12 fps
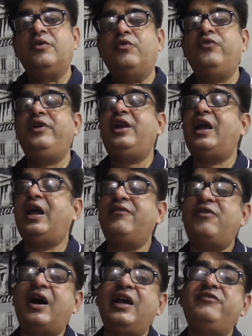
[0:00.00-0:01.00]
who will
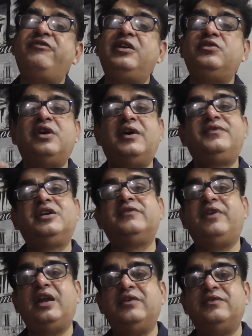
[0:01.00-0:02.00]
have high value after
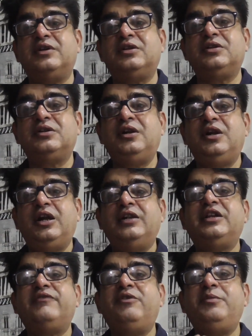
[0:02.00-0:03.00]
flyover,
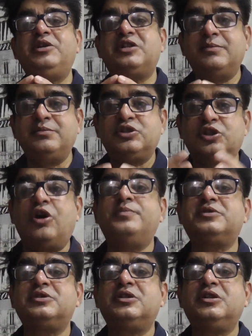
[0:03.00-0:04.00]
and there will be some
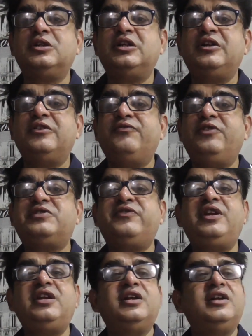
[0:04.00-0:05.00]
shops which
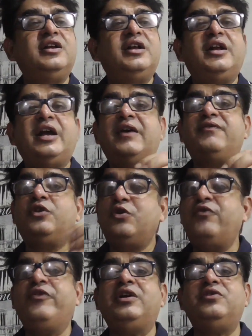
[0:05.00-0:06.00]
will have
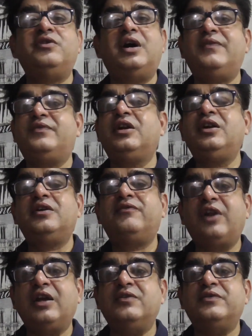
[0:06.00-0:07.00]
no value after
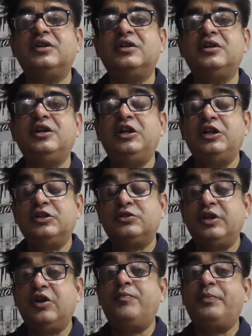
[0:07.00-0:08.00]
flyover.
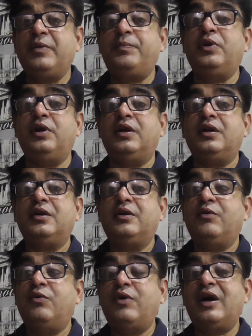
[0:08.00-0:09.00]
So now people
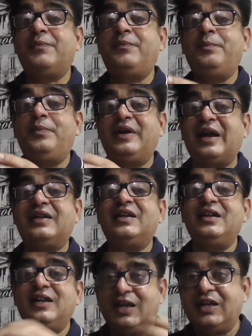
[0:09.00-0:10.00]
who are
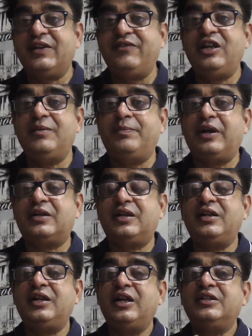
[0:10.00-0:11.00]
getting negatively
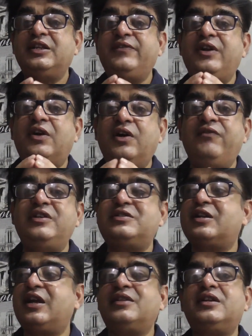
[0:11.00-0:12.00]
impacted, they will
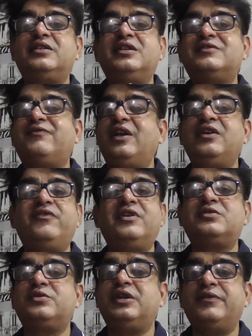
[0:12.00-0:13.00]
always try that this
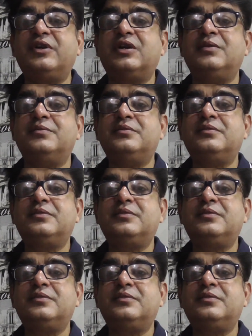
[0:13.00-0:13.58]
flyover should never come.